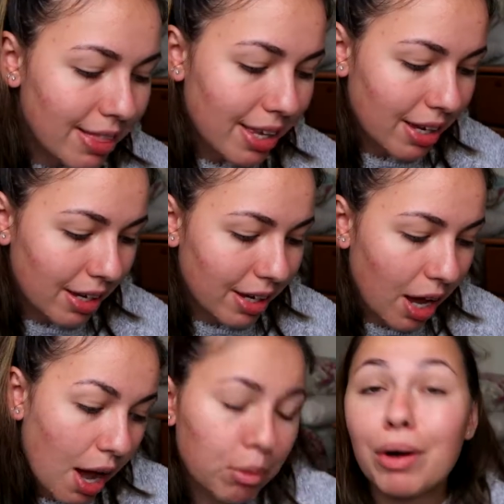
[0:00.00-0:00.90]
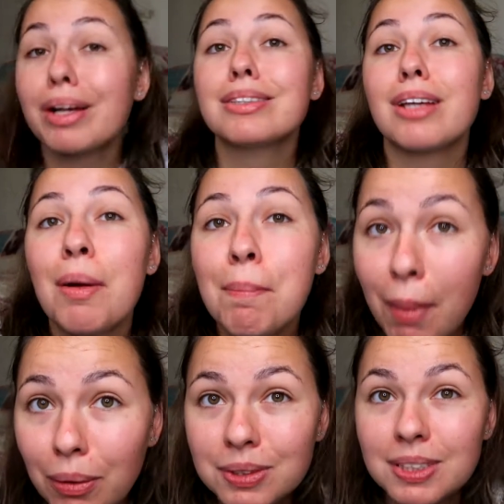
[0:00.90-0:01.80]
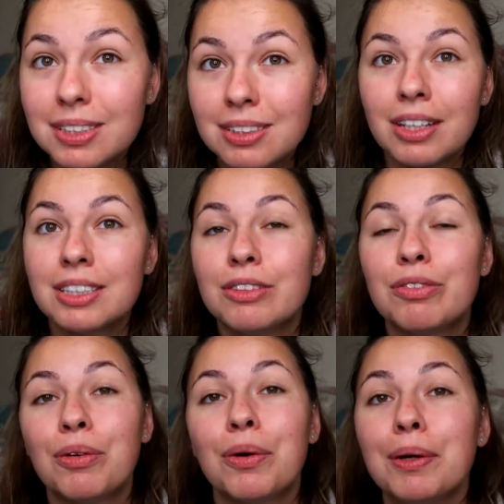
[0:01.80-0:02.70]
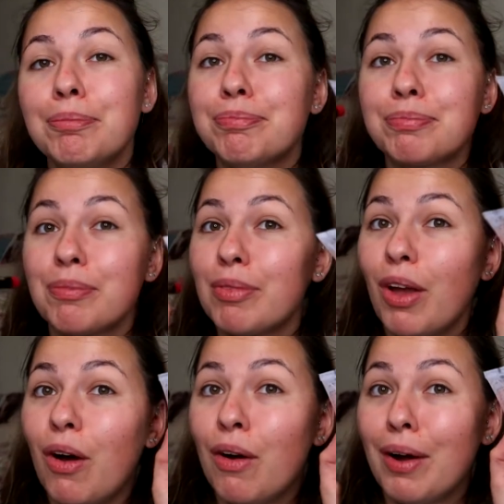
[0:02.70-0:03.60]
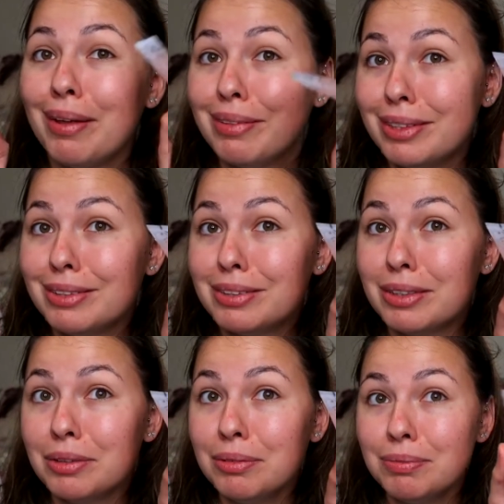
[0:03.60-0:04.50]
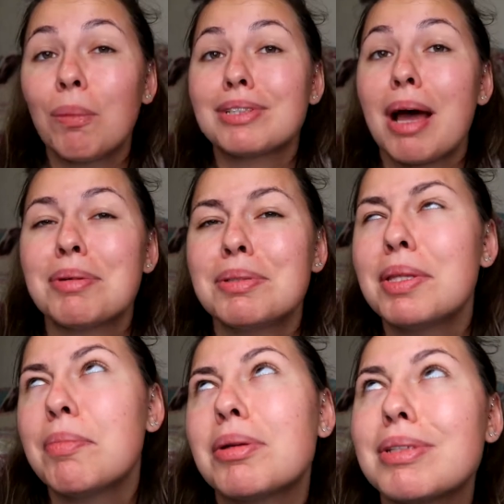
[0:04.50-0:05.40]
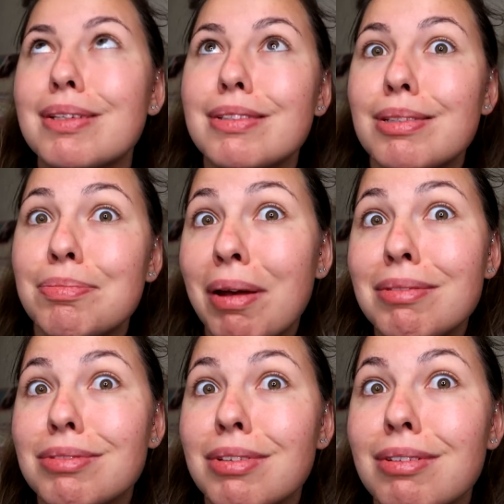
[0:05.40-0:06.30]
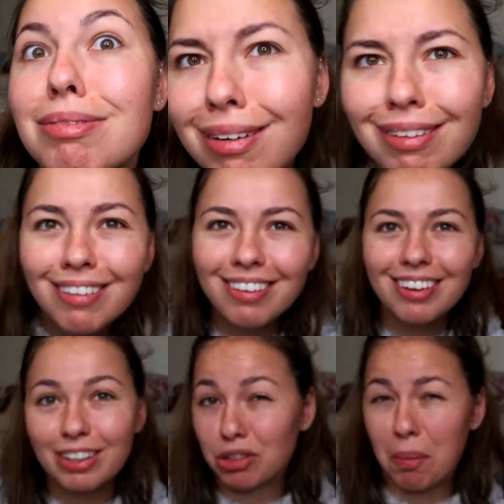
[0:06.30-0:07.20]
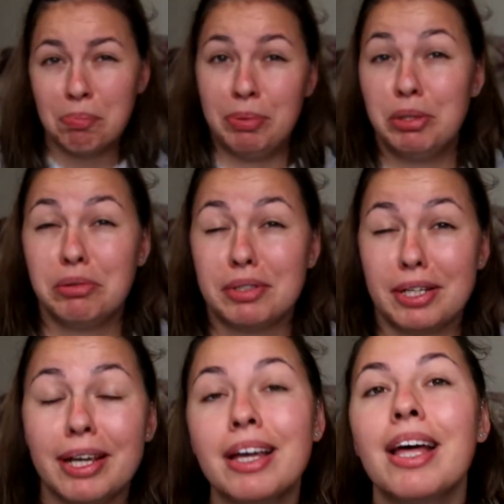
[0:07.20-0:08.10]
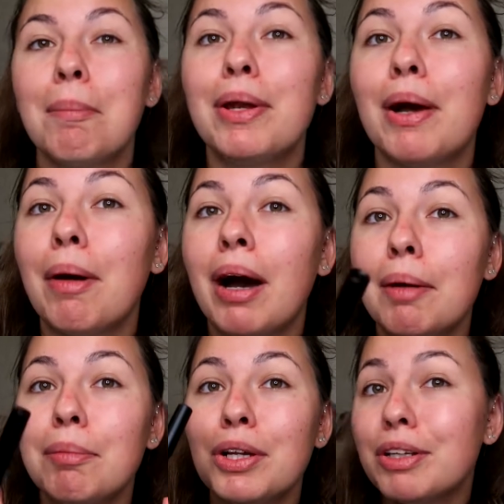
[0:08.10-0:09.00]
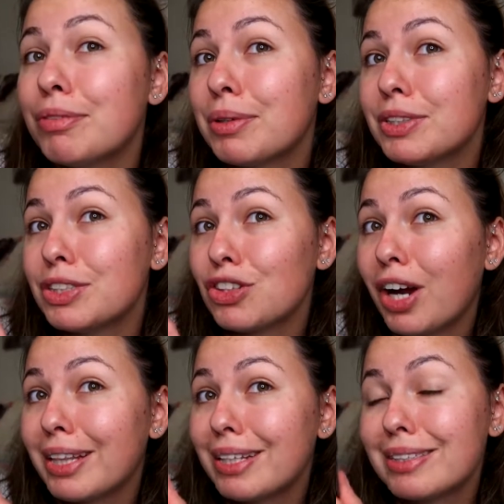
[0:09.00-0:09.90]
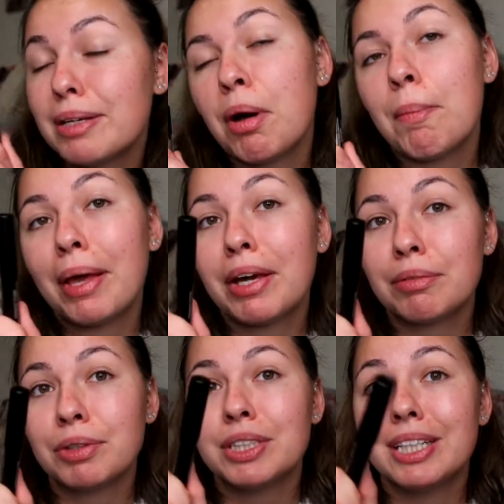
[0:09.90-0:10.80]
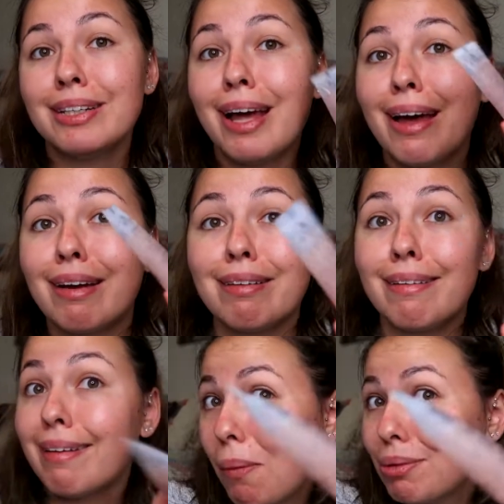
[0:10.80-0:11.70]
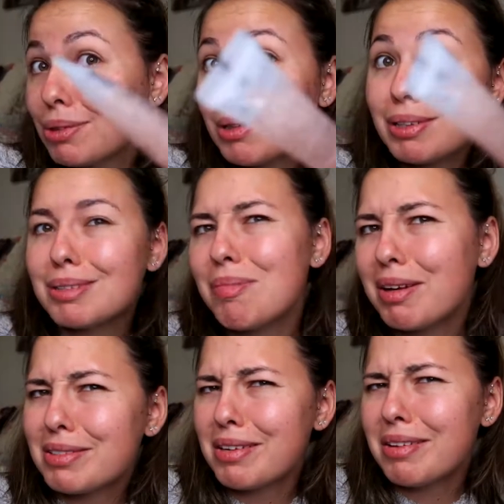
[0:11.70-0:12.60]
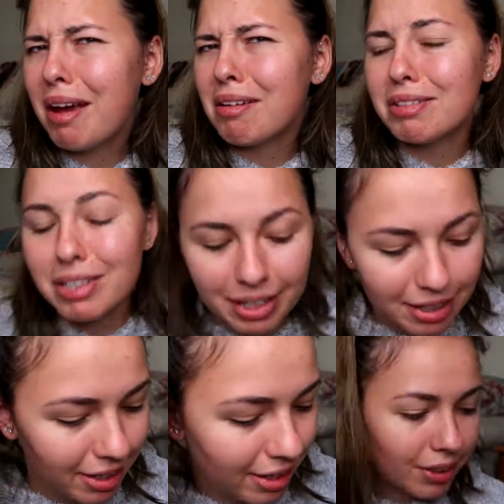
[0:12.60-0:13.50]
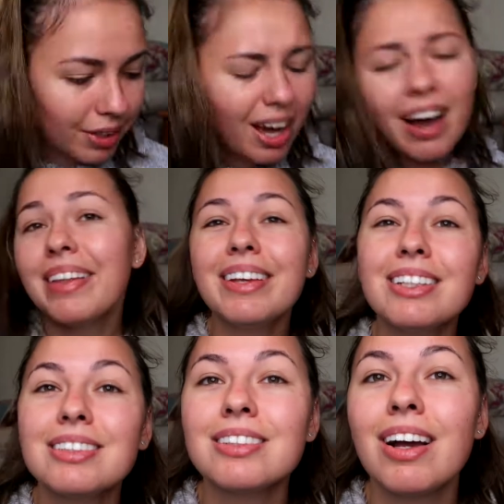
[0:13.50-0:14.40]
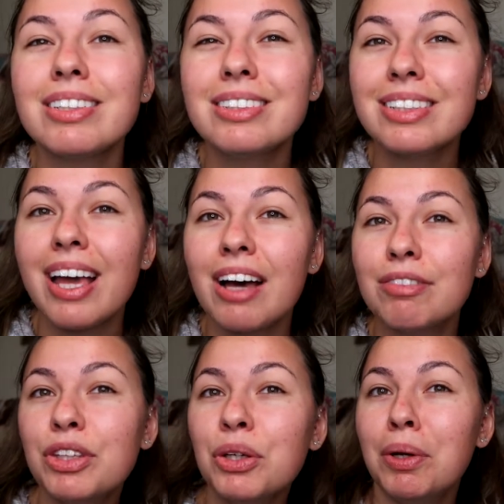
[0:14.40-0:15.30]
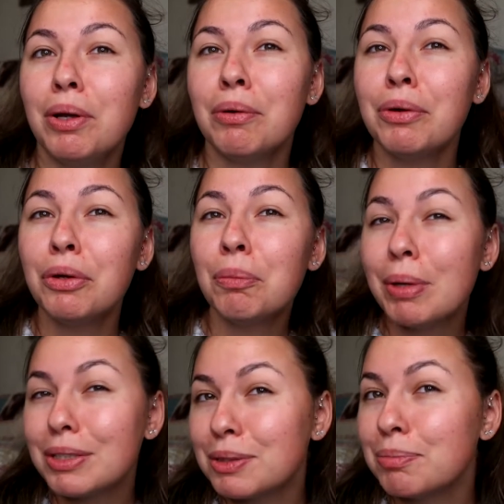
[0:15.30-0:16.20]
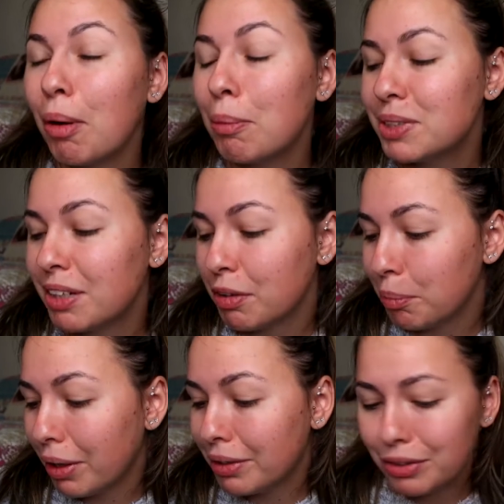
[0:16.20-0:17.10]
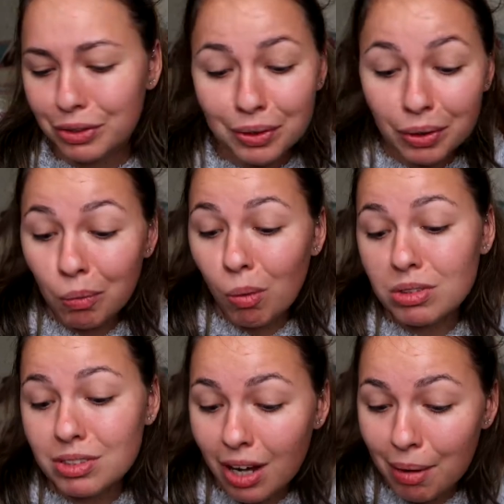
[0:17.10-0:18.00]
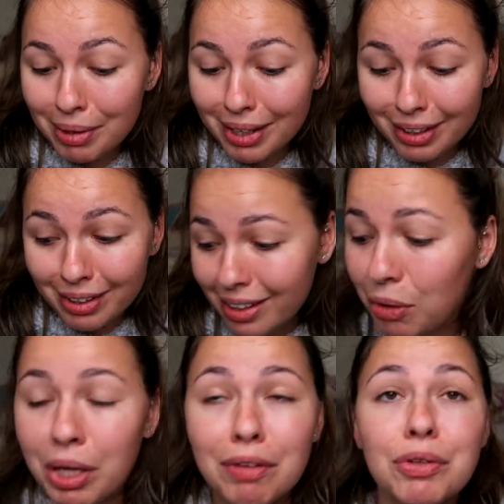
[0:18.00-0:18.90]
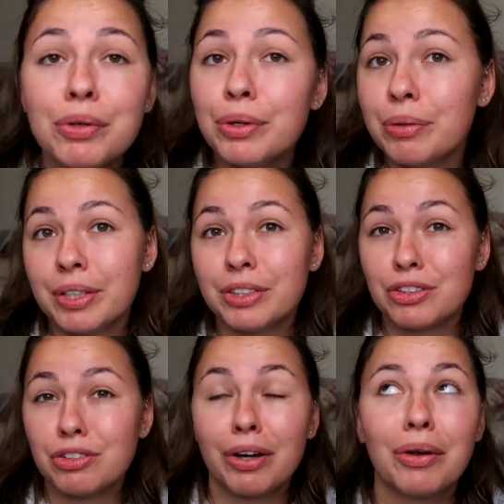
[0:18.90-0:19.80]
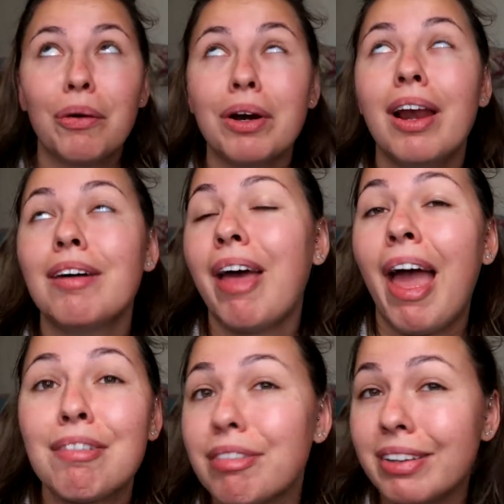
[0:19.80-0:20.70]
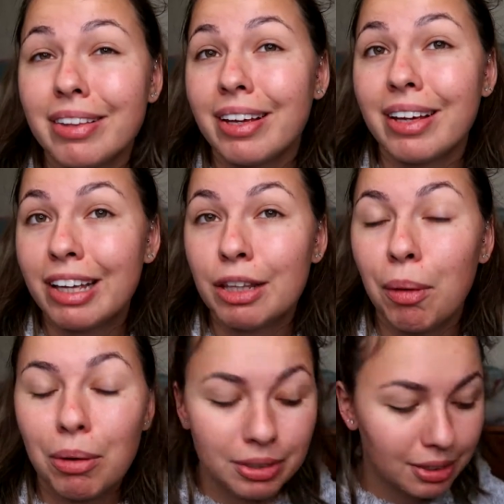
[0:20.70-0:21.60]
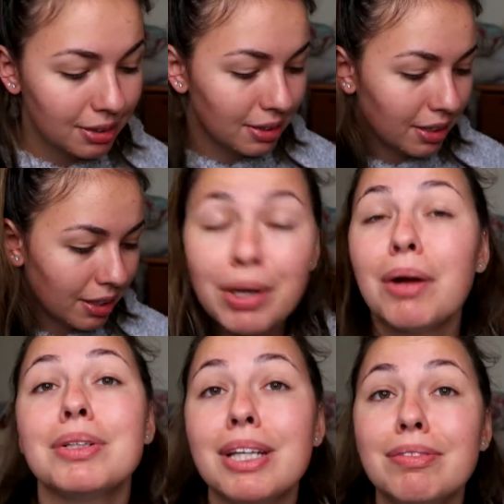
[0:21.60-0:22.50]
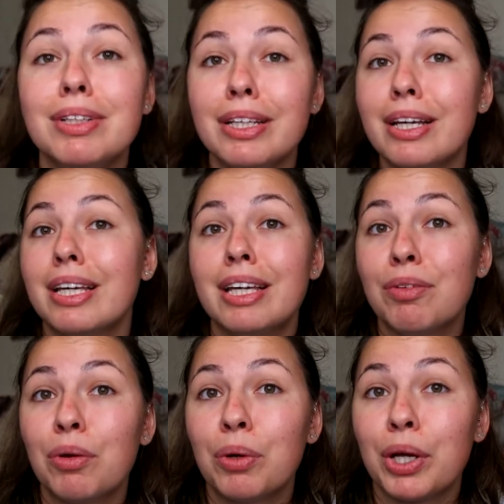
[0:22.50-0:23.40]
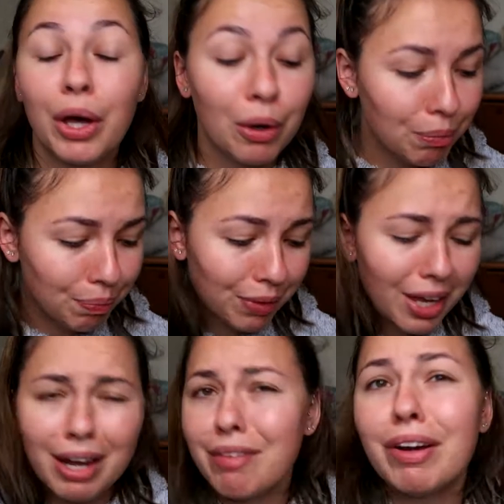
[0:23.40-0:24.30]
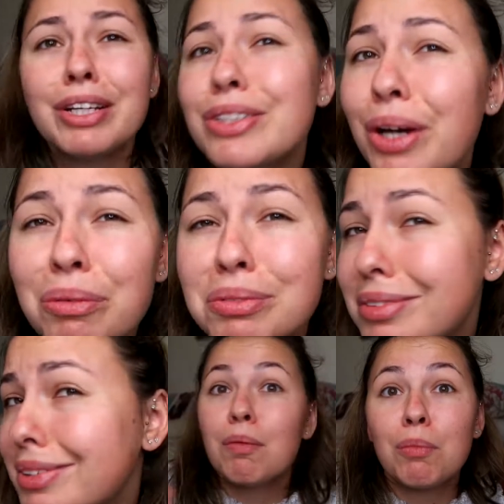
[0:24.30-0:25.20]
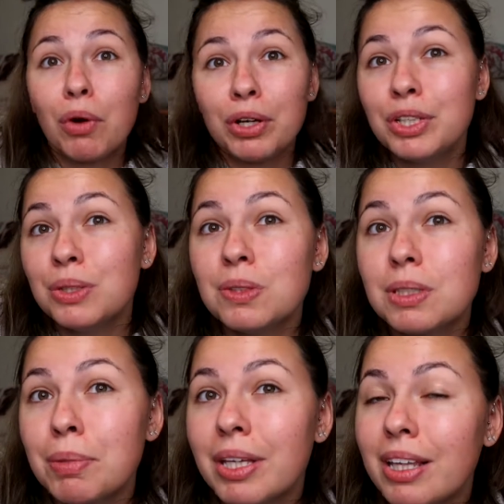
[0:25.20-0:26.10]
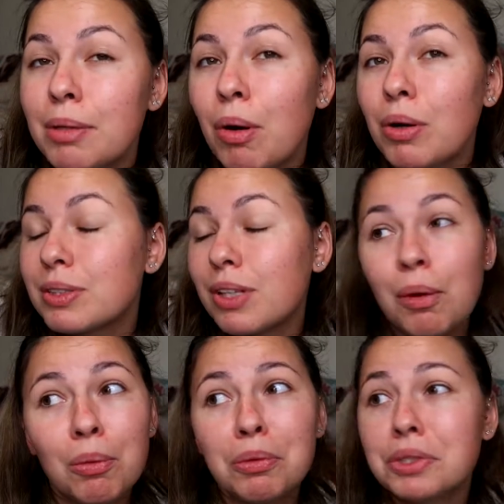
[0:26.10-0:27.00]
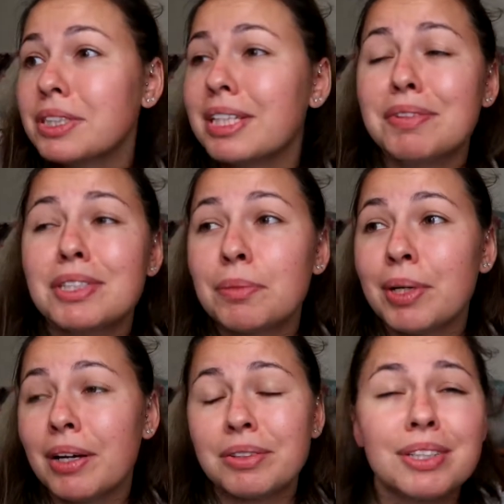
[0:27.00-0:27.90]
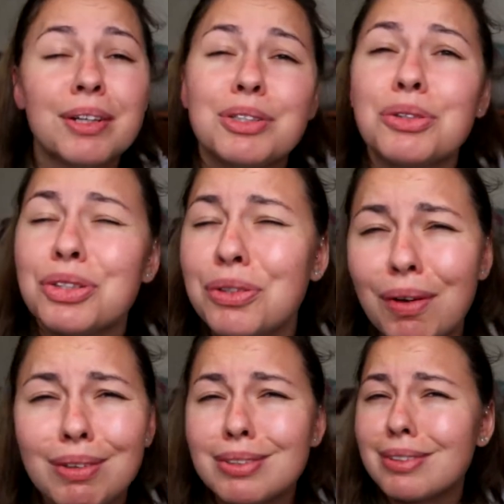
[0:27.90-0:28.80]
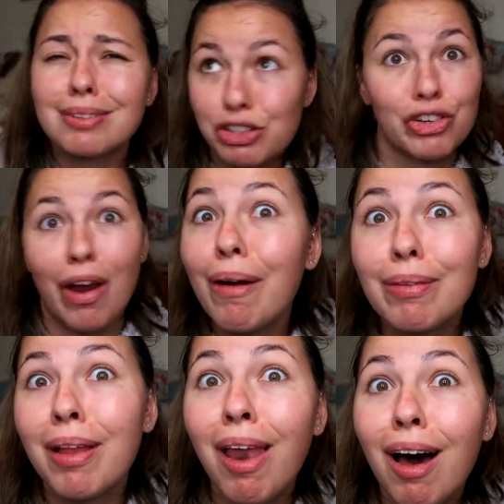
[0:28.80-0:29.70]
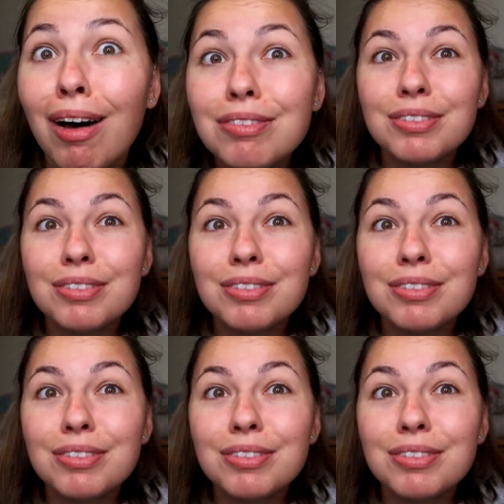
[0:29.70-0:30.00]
The products I'm most excited for are these two, which happen to be the most expensive because I'm bougie. But no, I'm looking forward to trying this in my makeup routine and also this in my skincare routine. Yeah, I think it's nice to get a few little new bits and bobs every month. You don't know what's coming. It'll give you new things to try. You're not going to love everything in the boxes, but I'll definitely give it all a go. And if I don't, if I'm not going to use something in the box, I will just give it to someone else. You know, it's also nice to share the love.